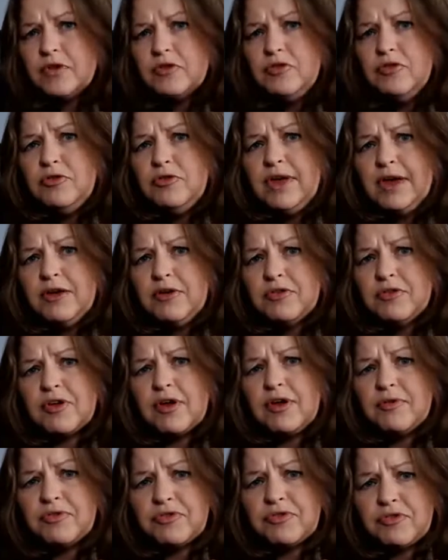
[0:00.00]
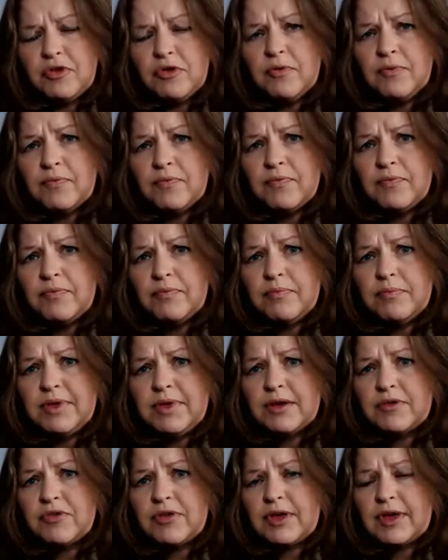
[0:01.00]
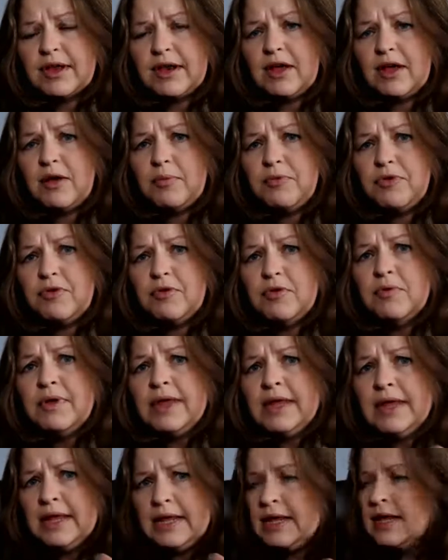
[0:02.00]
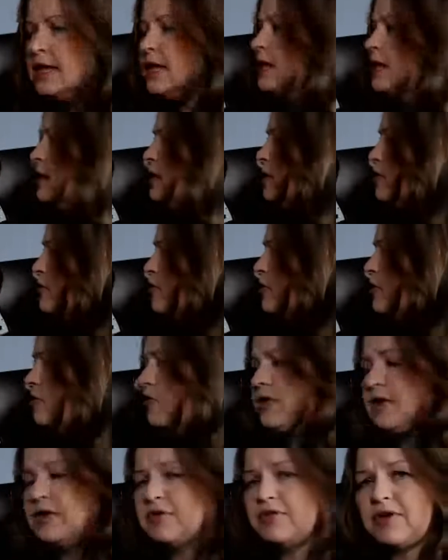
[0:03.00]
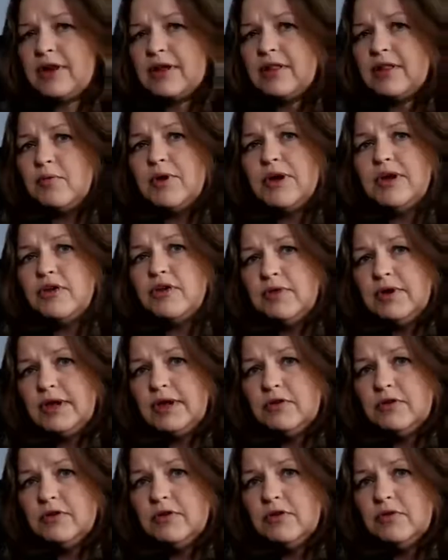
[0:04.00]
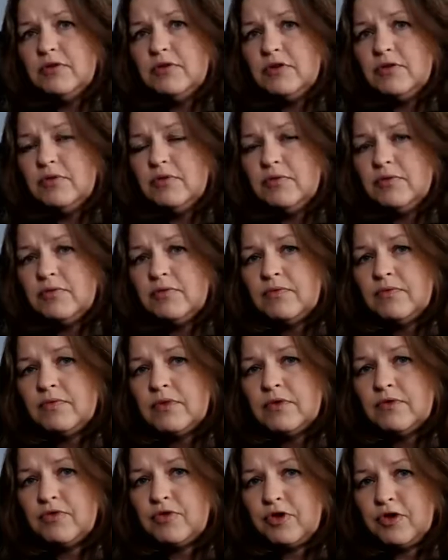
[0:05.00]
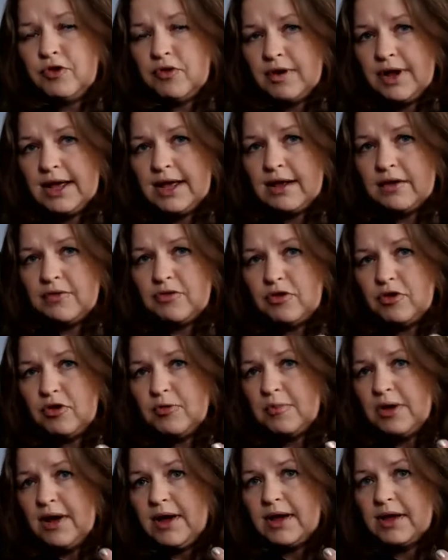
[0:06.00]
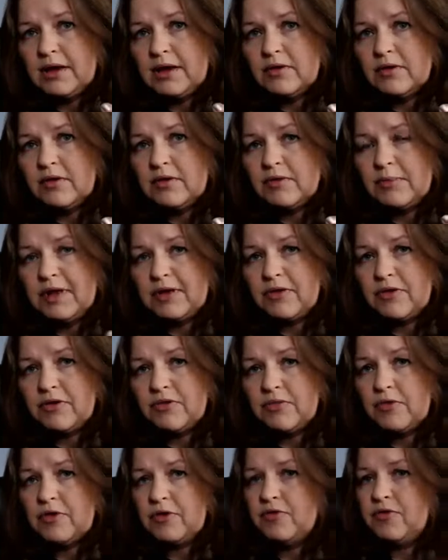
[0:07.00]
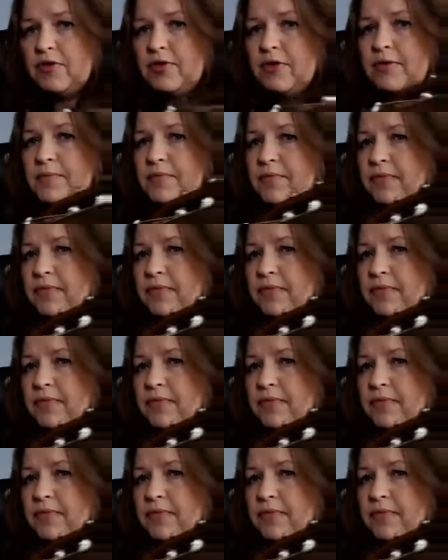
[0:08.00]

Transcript: Do that yourselves too, because it can help you figure out exactly what you need to do for your hands and your mind to make this work for you.